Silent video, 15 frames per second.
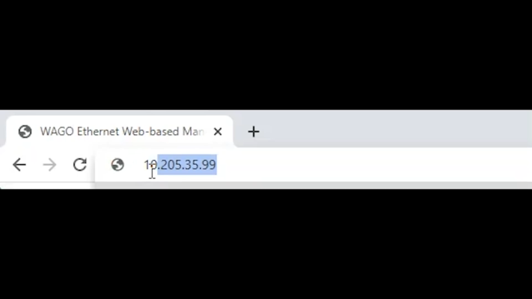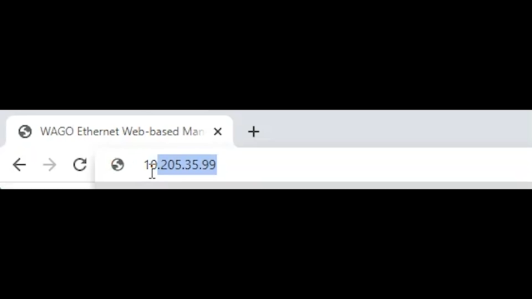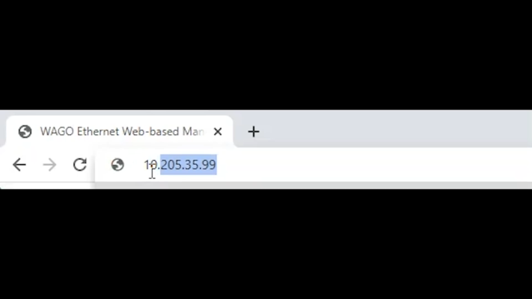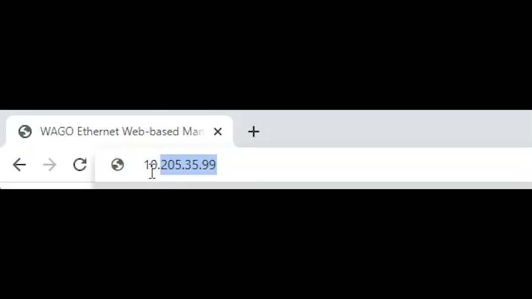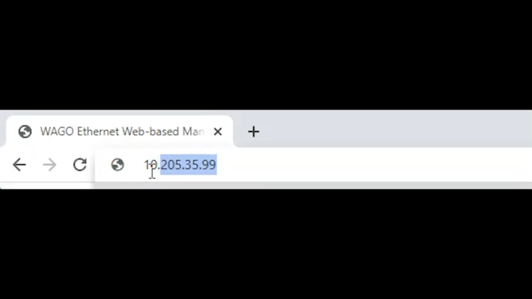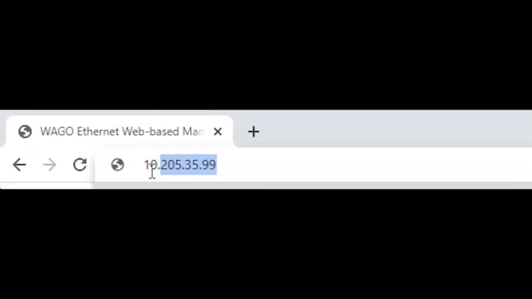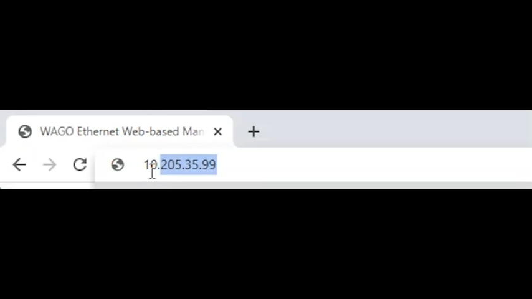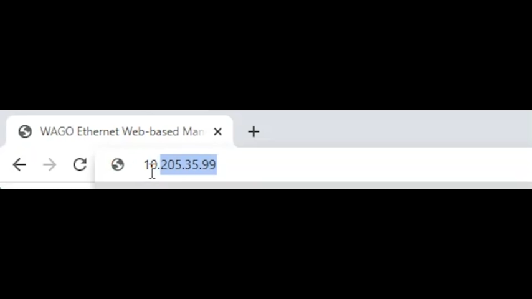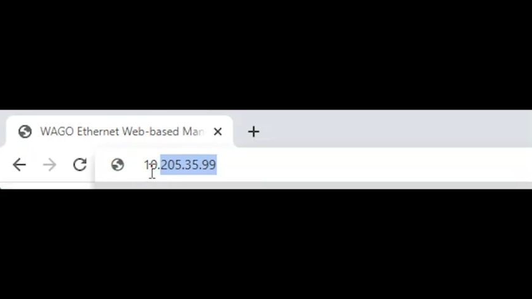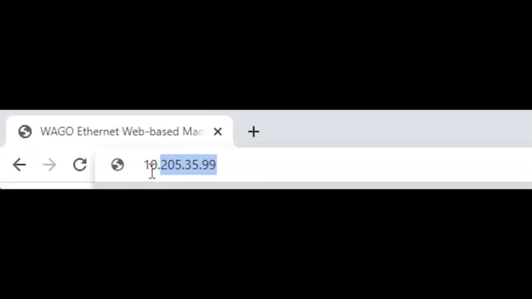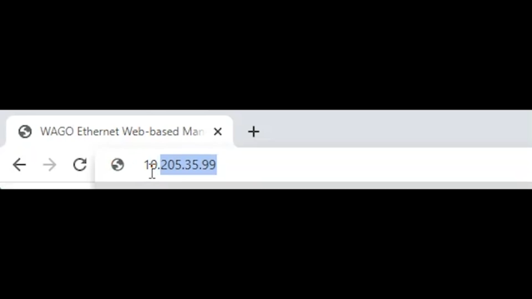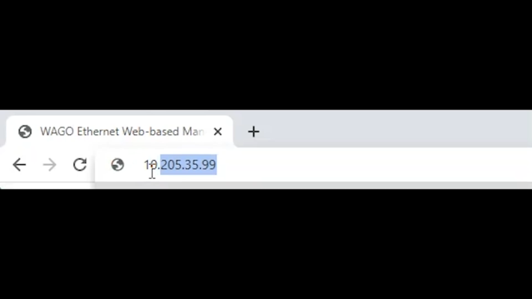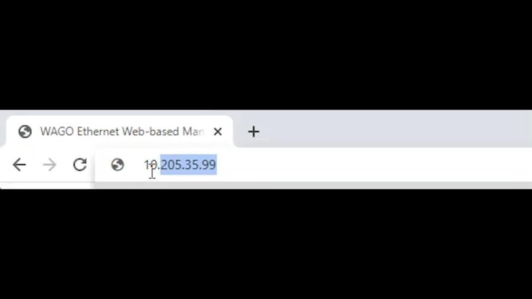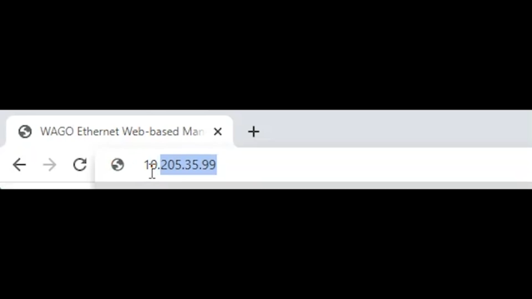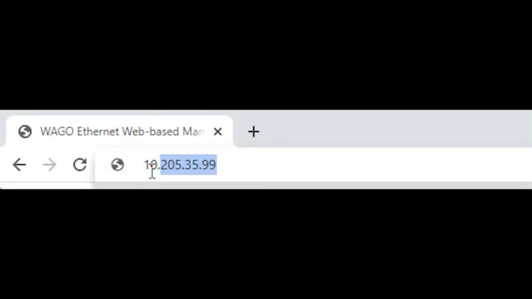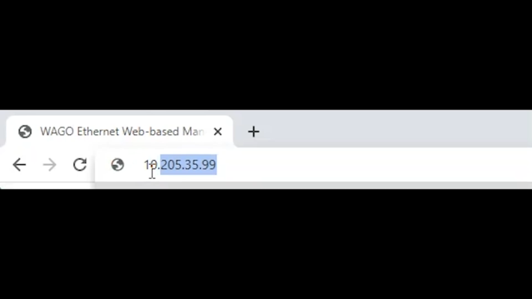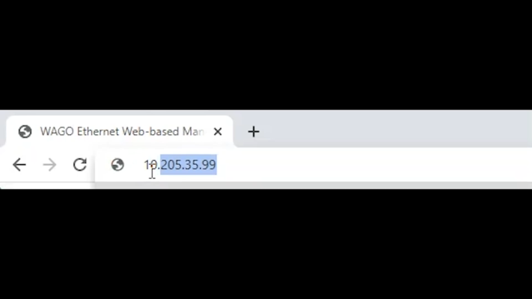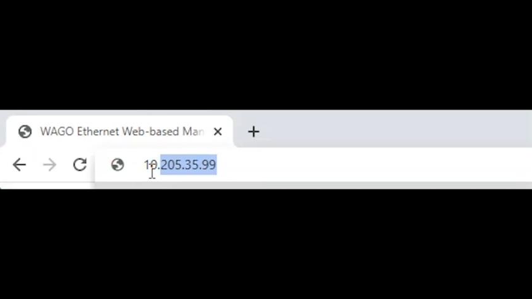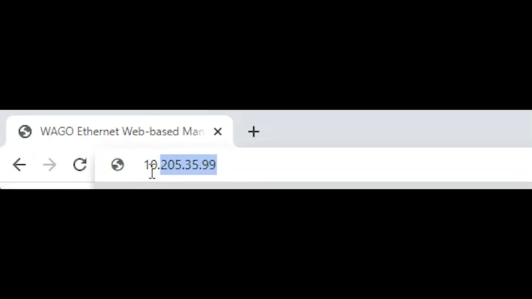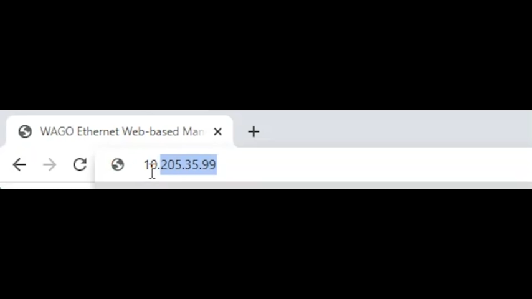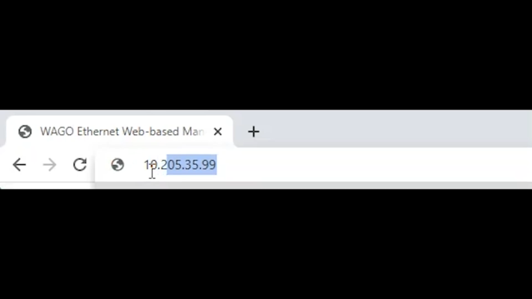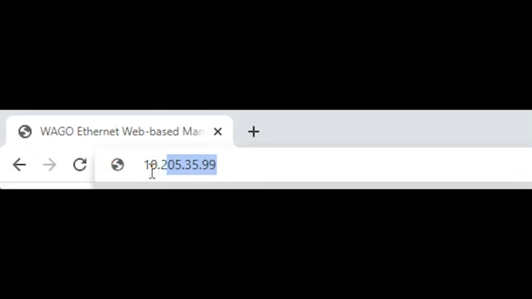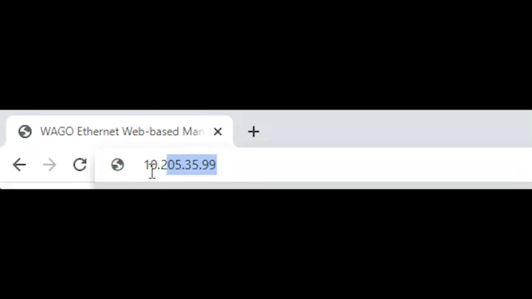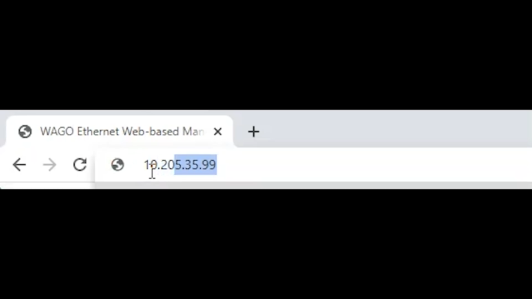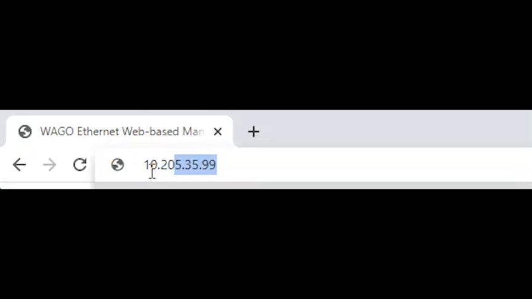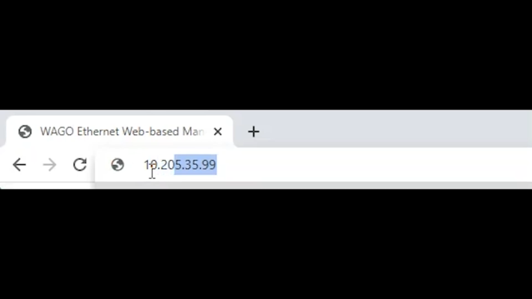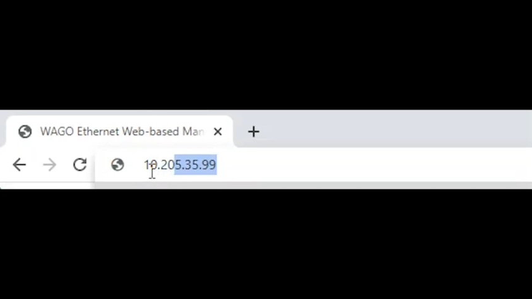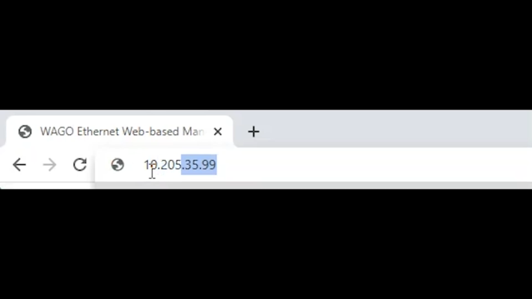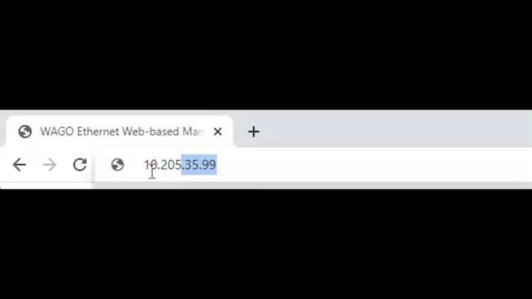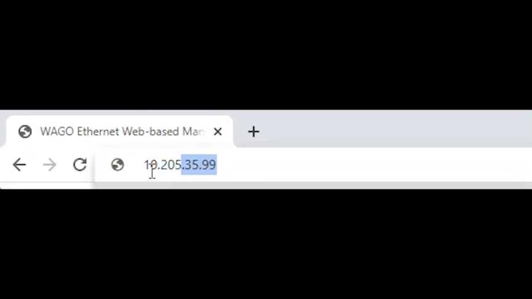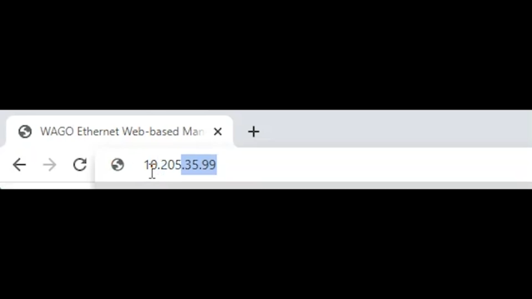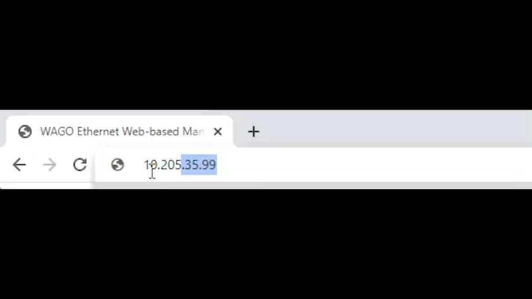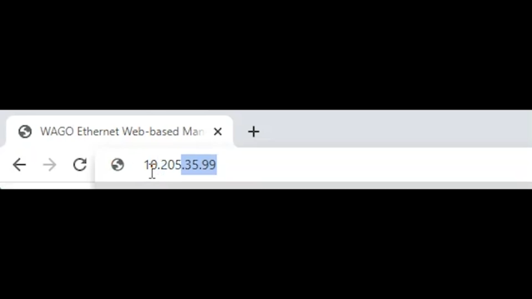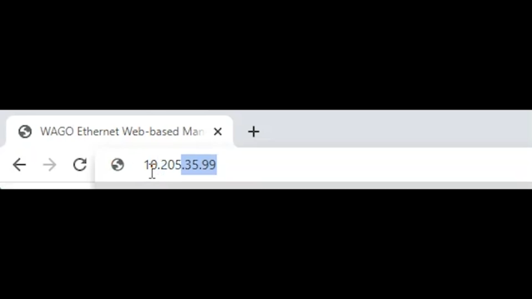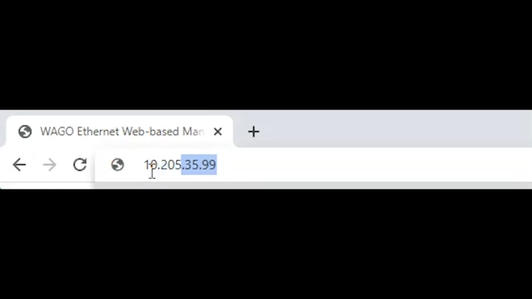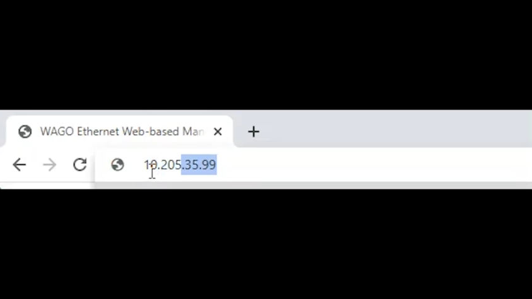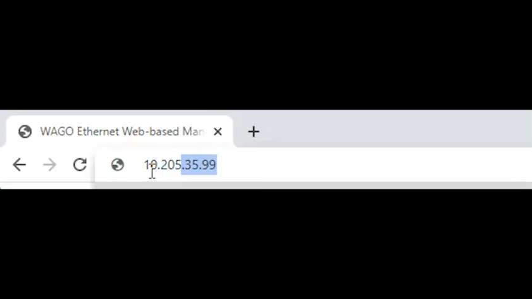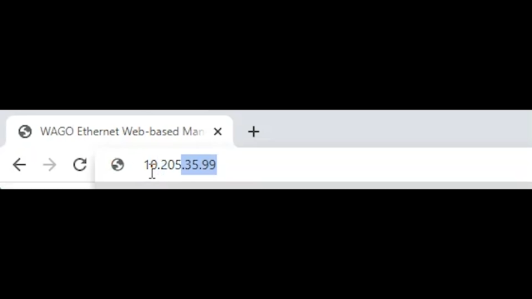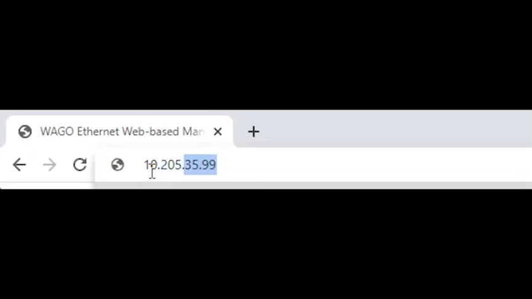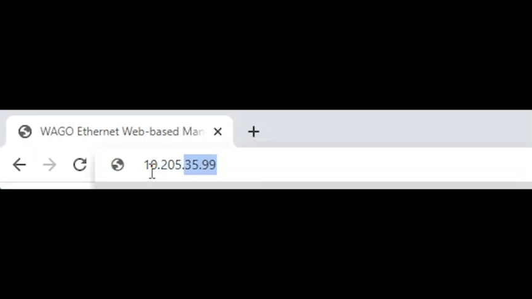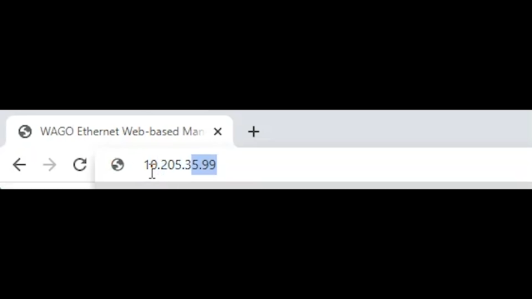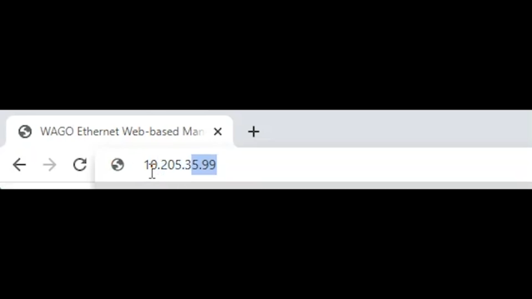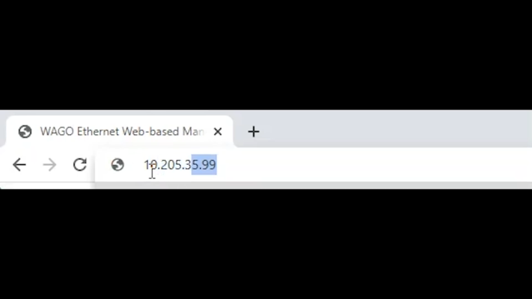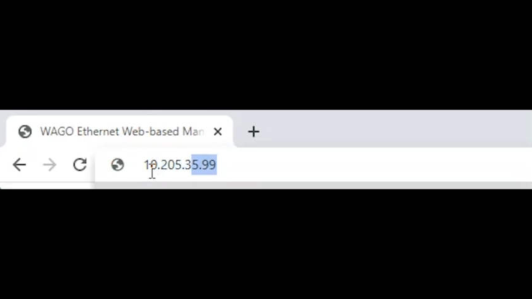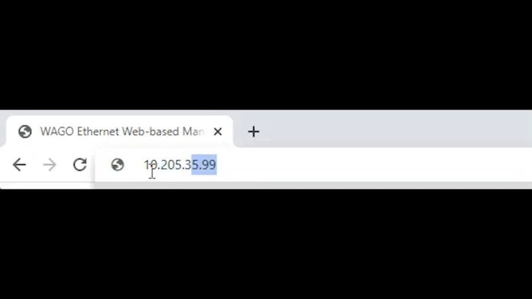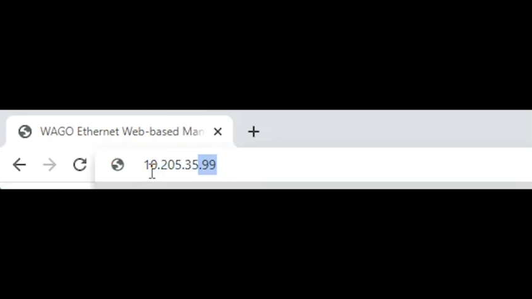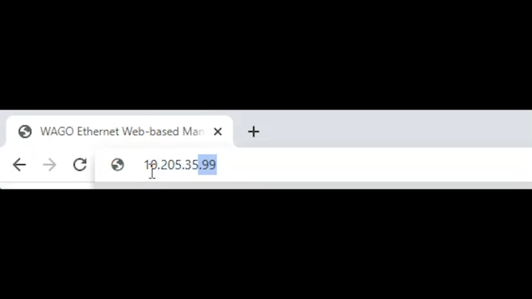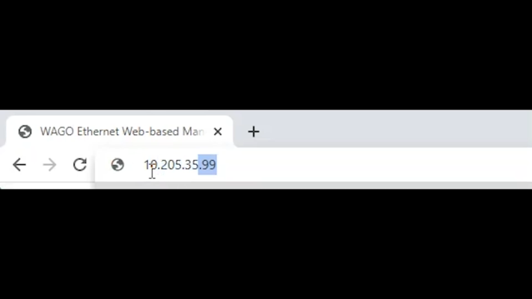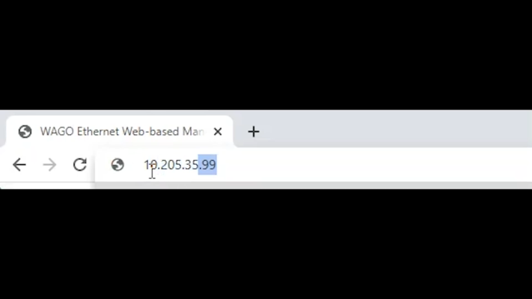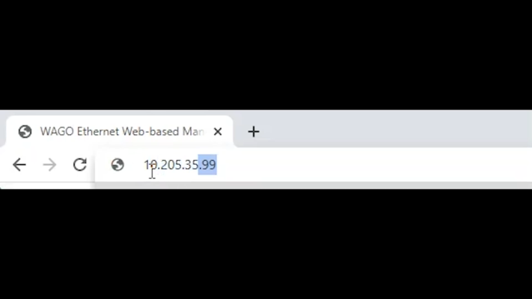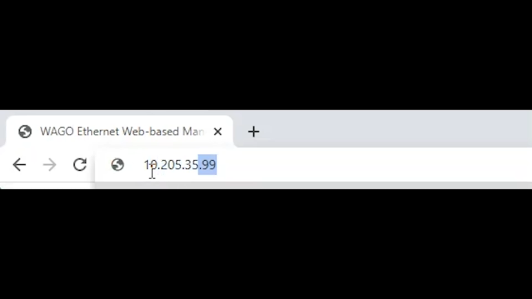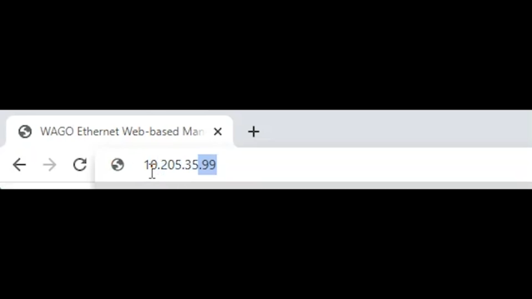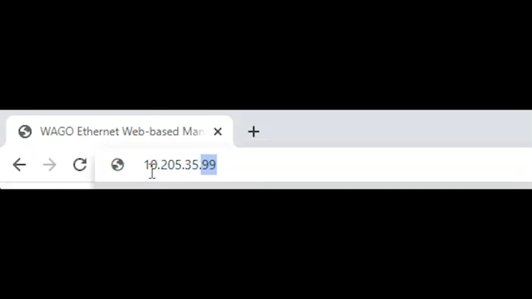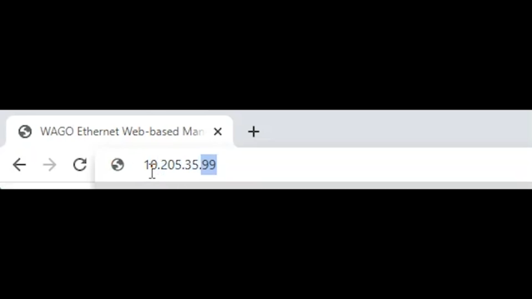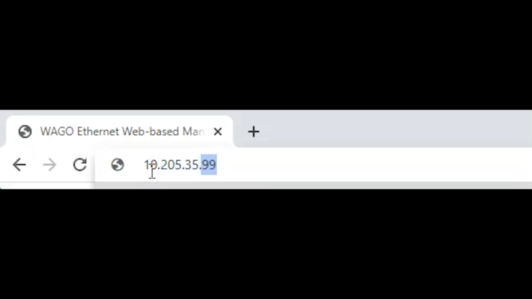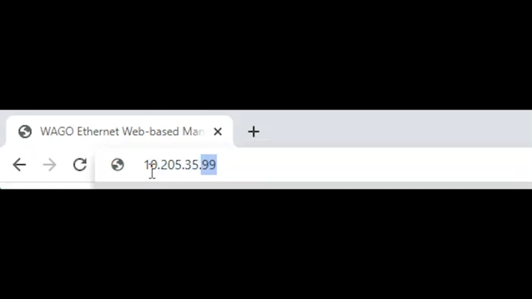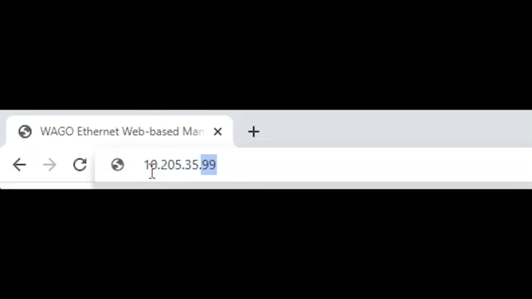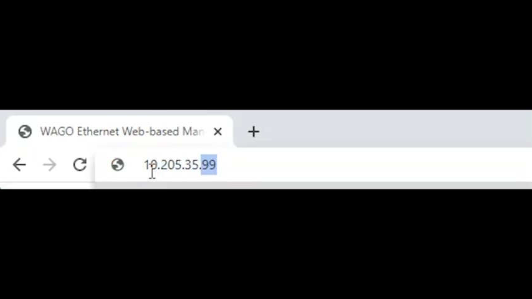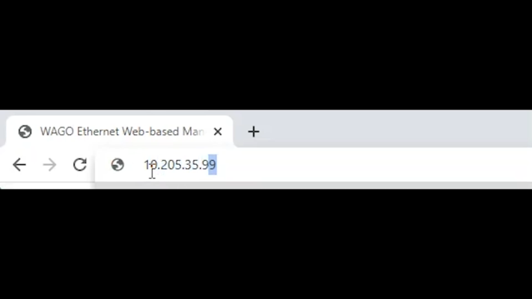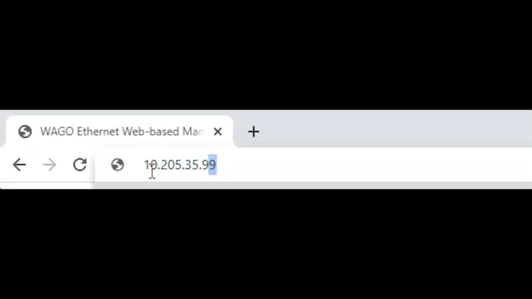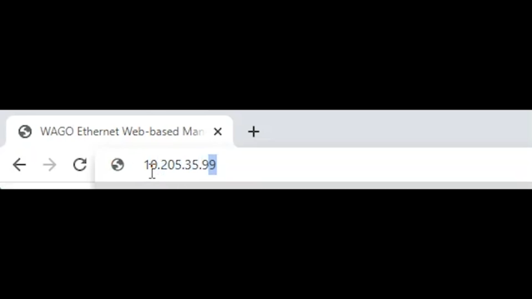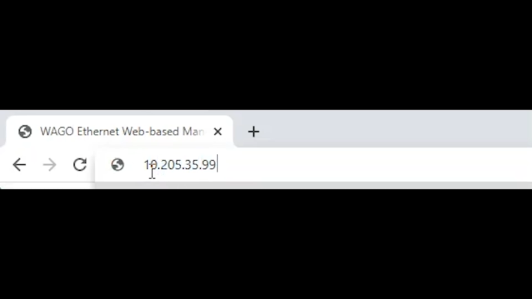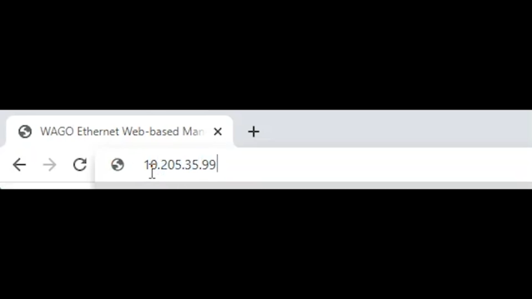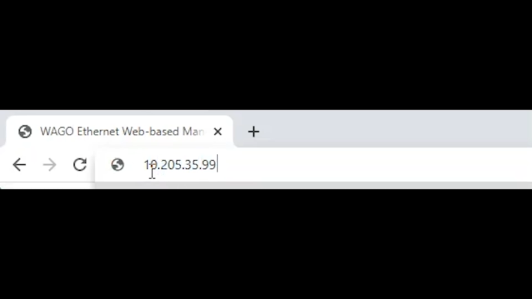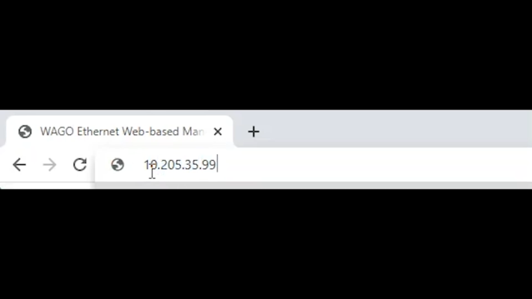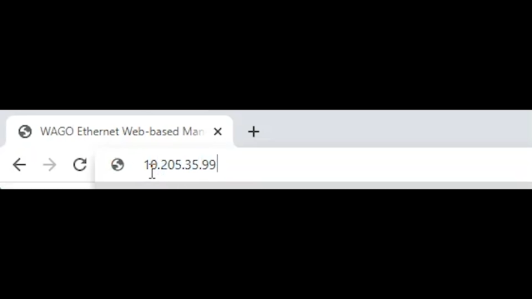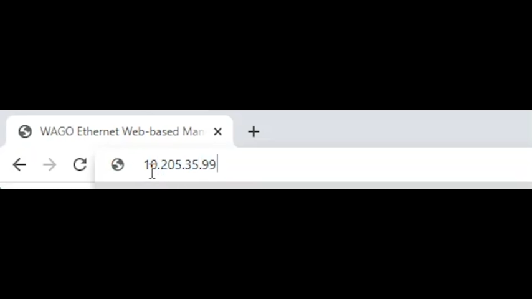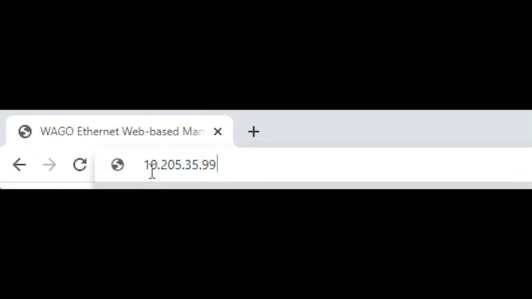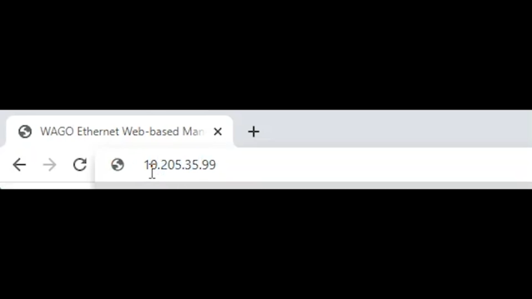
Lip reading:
(no speaker visible)